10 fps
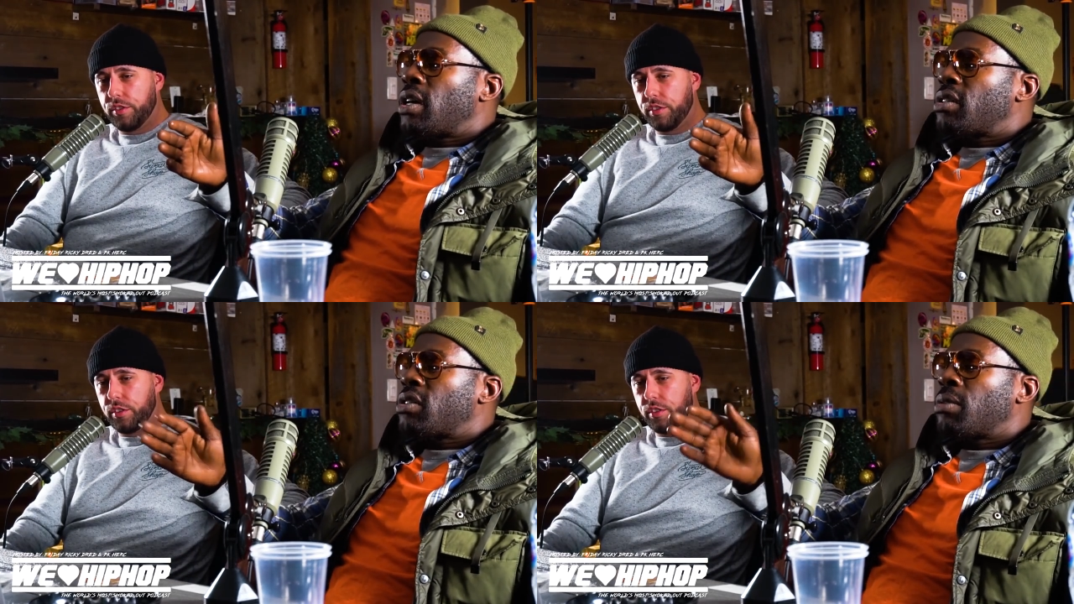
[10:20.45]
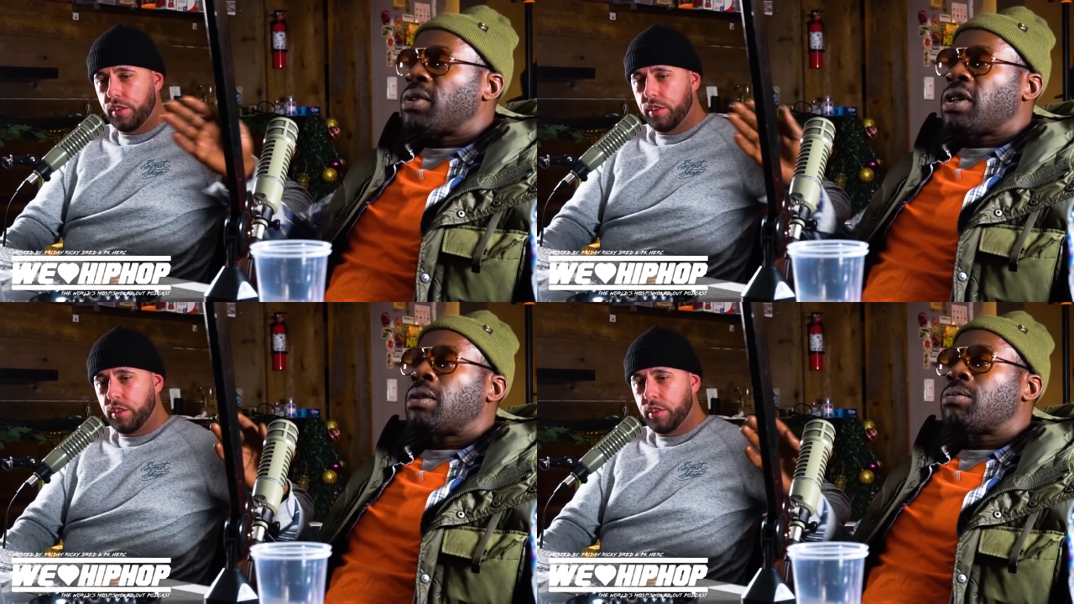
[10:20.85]

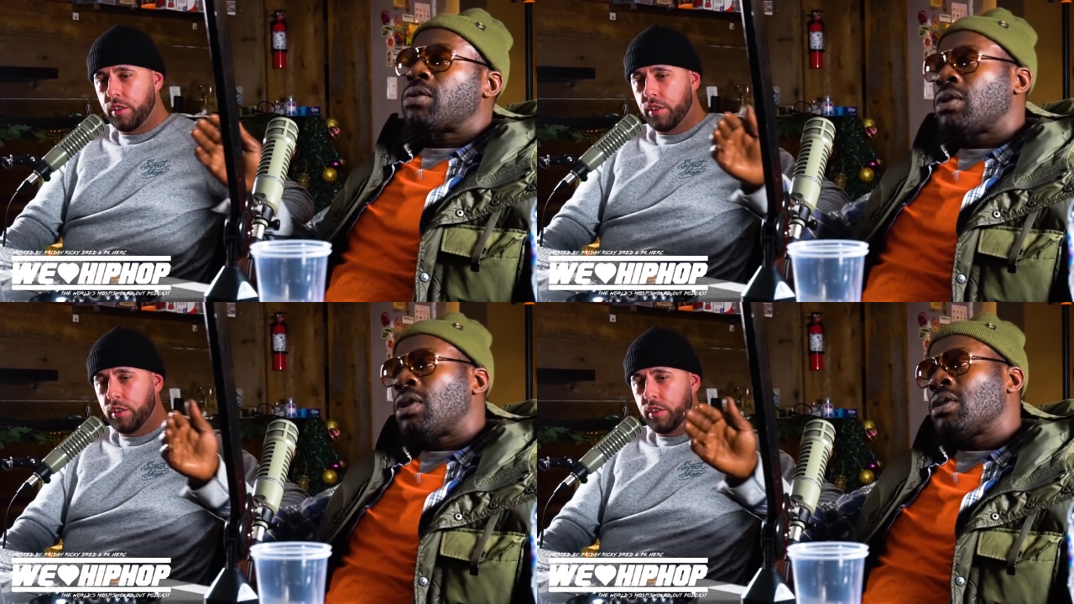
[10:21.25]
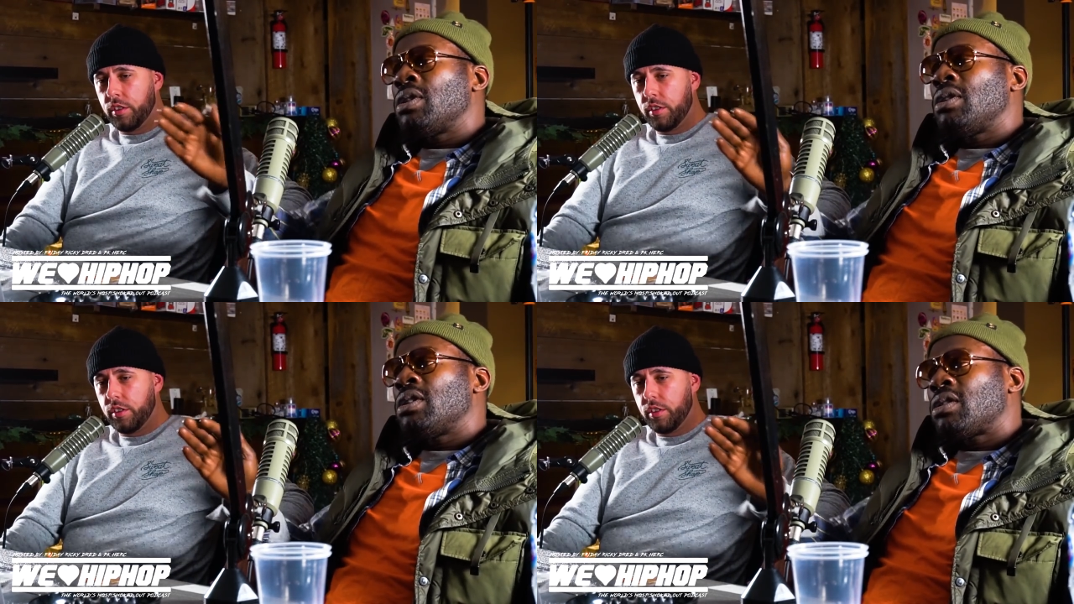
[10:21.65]
Speaker 1: something comes along
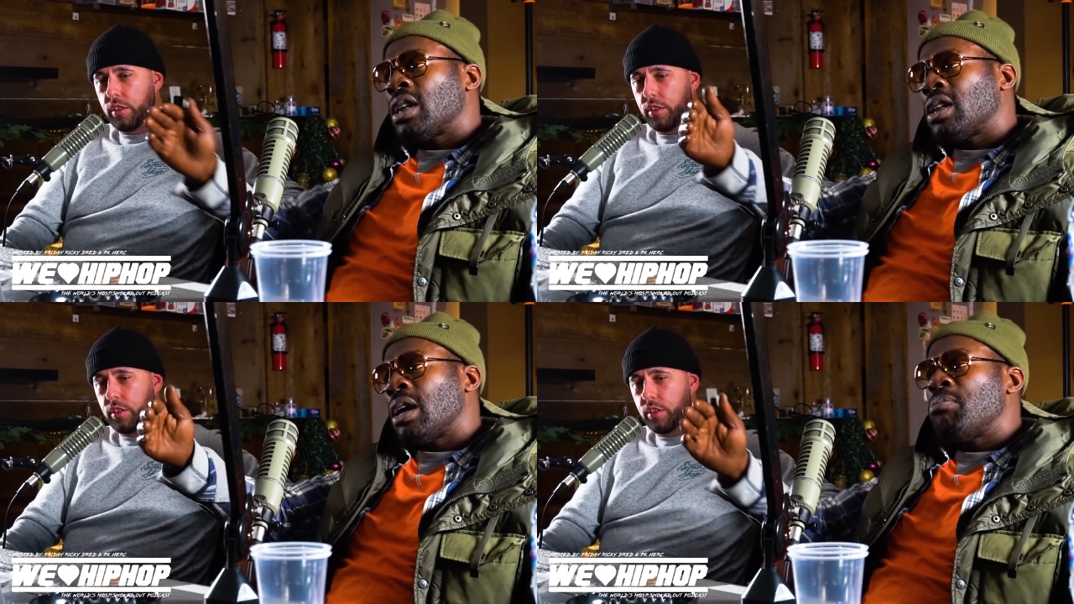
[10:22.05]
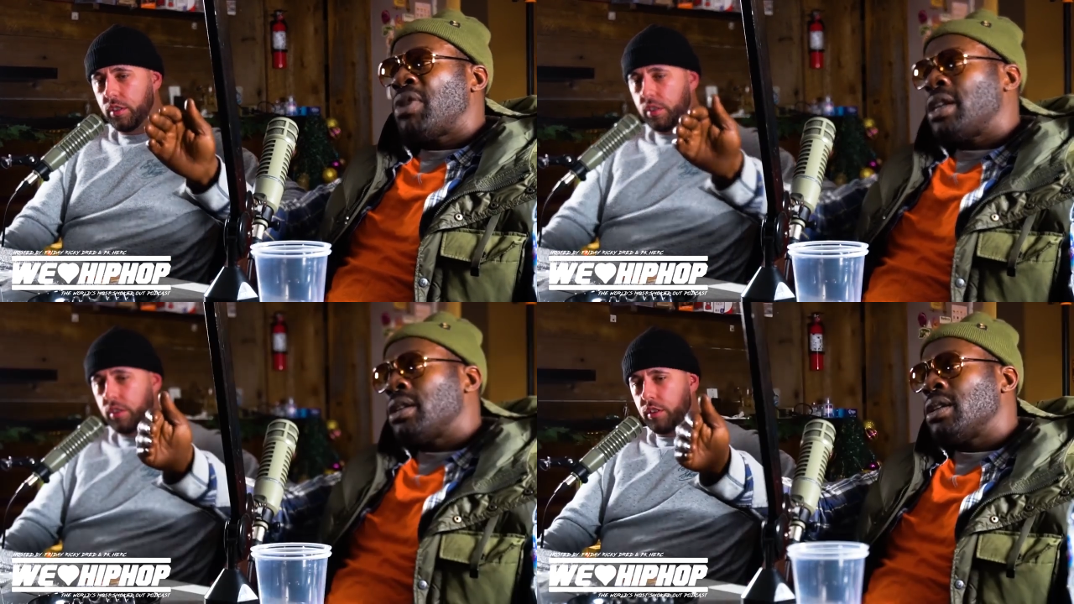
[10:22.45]
and it's like that
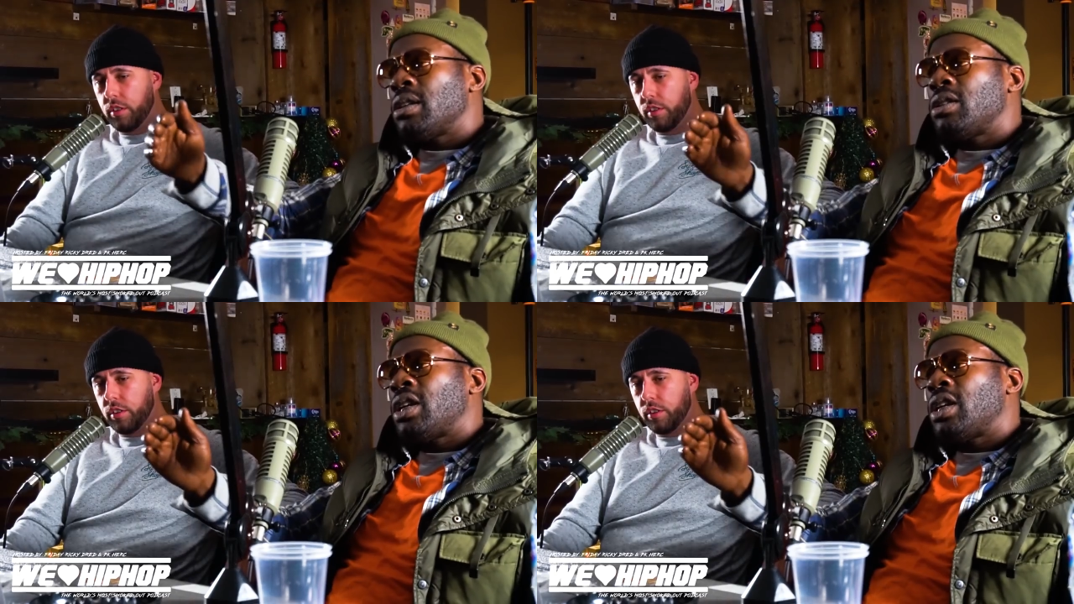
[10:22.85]
bend, it